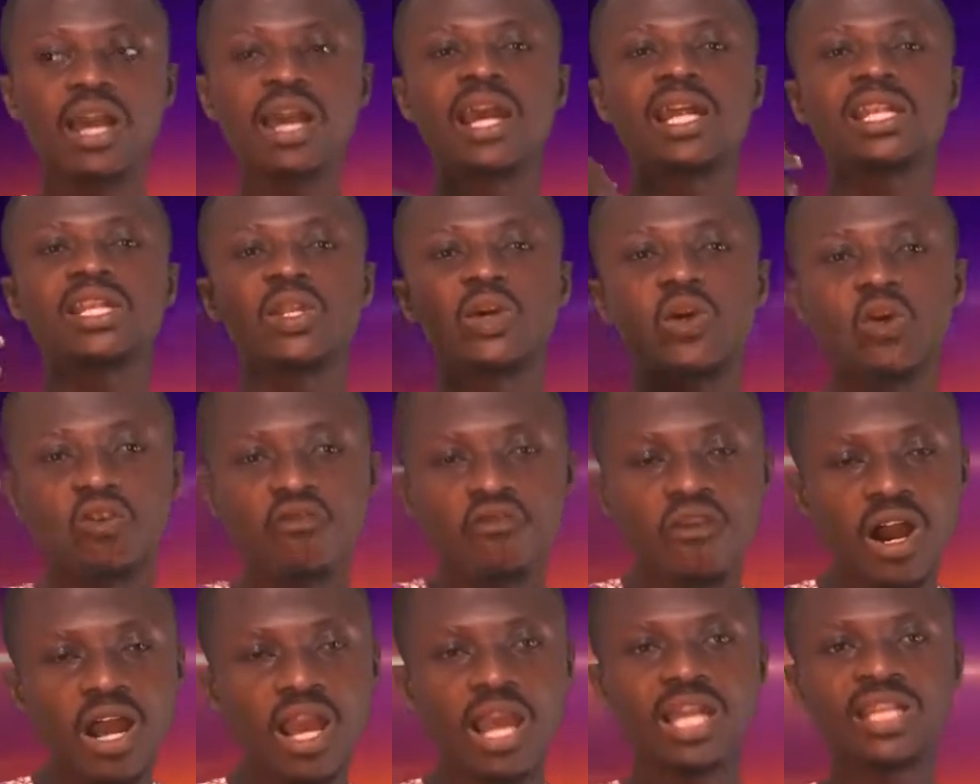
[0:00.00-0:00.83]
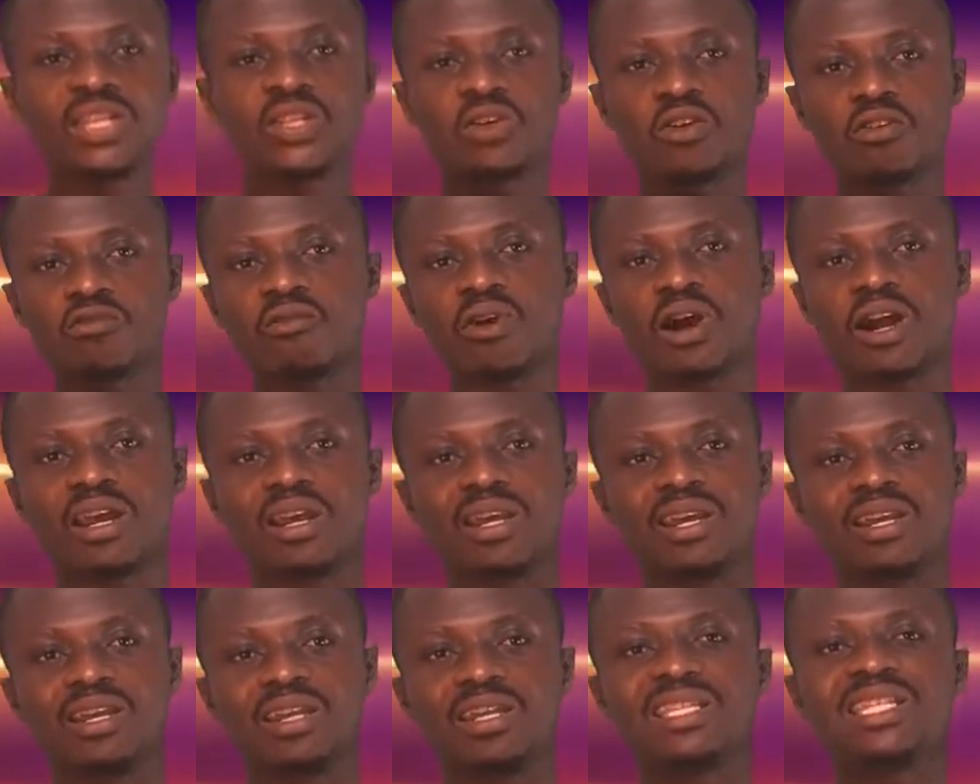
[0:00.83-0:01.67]
and over and over.
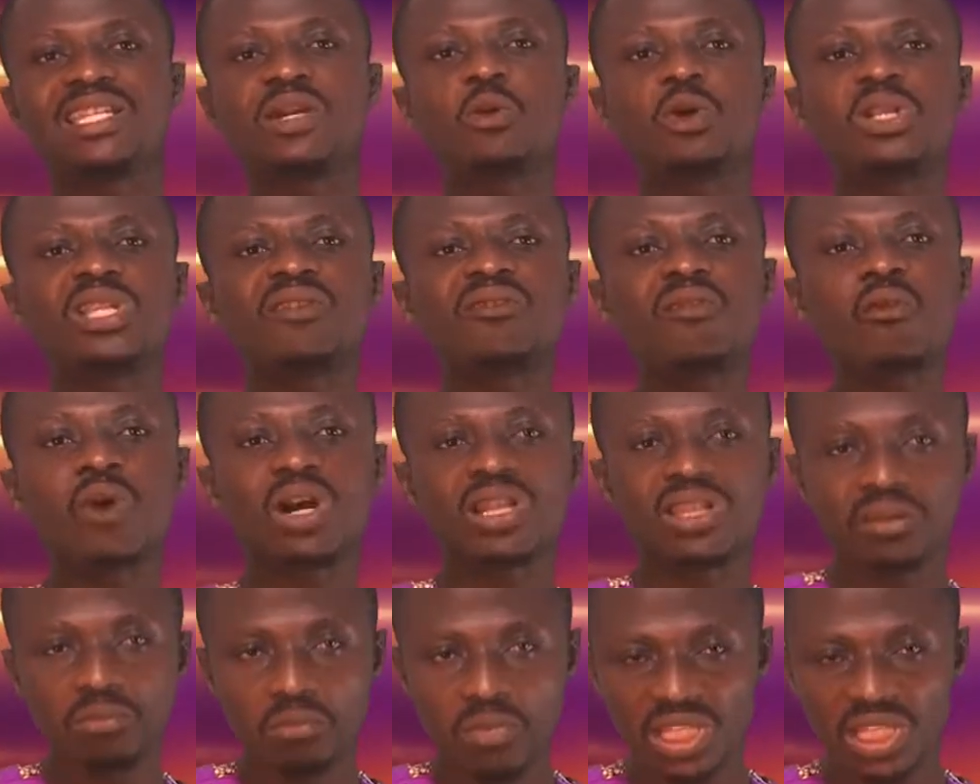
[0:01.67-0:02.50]
They will never be